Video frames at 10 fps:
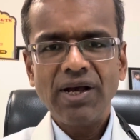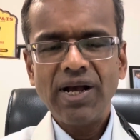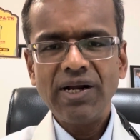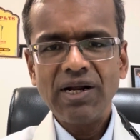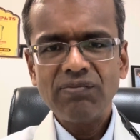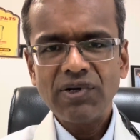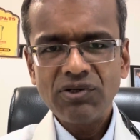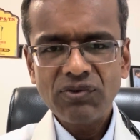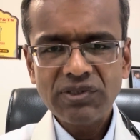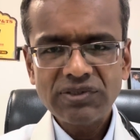And number
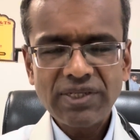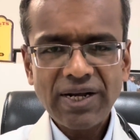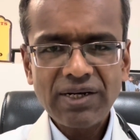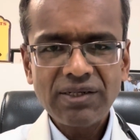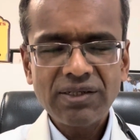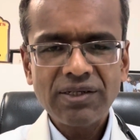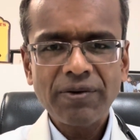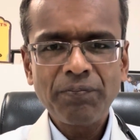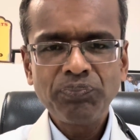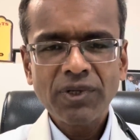two is that
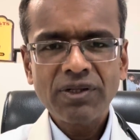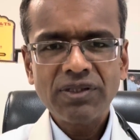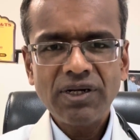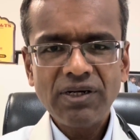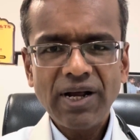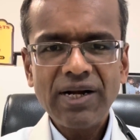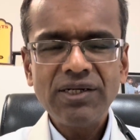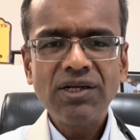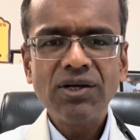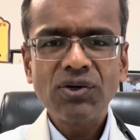the
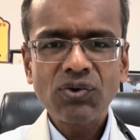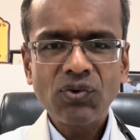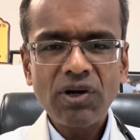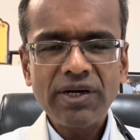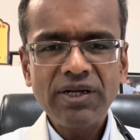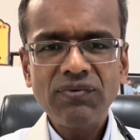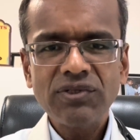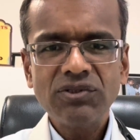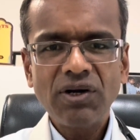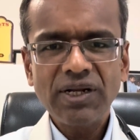diet quality
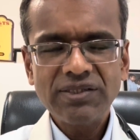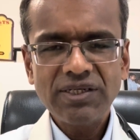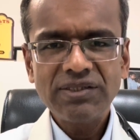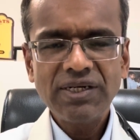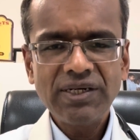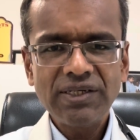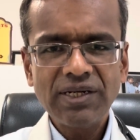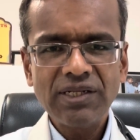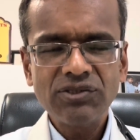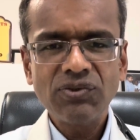was not assessed in
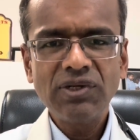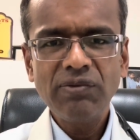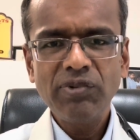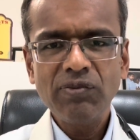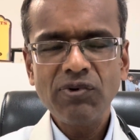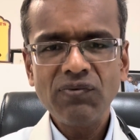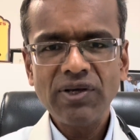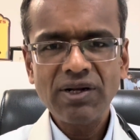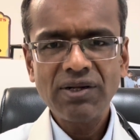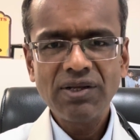detail. So only people
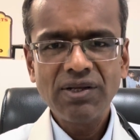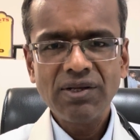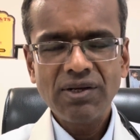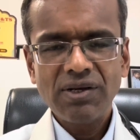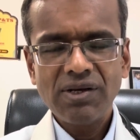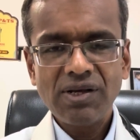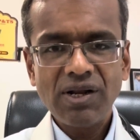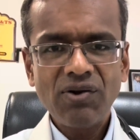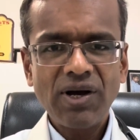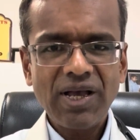were
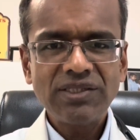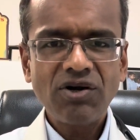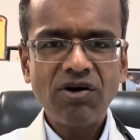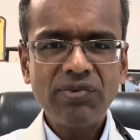asked how